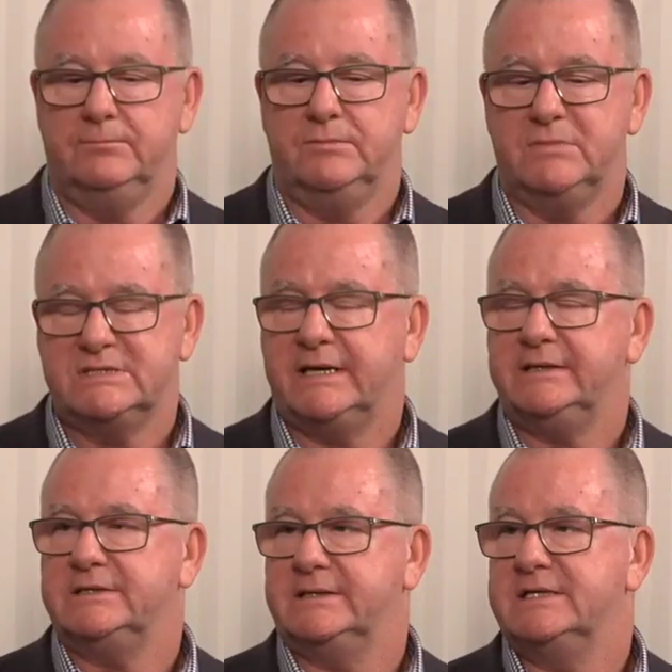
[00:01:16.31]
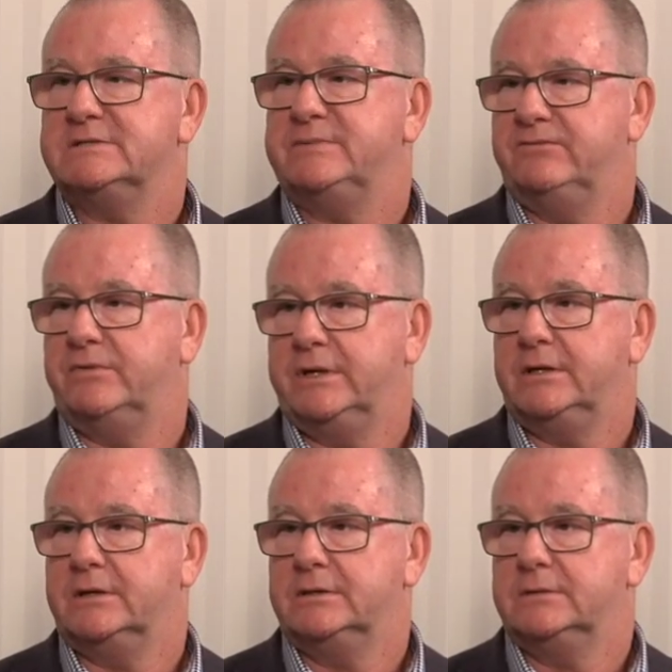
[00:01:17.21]
Mitigating the delays have been very
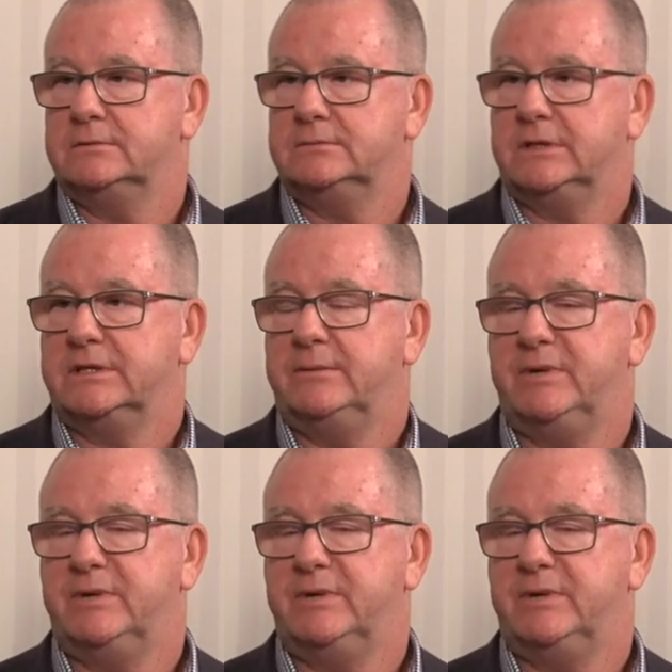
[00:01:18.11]
hard, okay,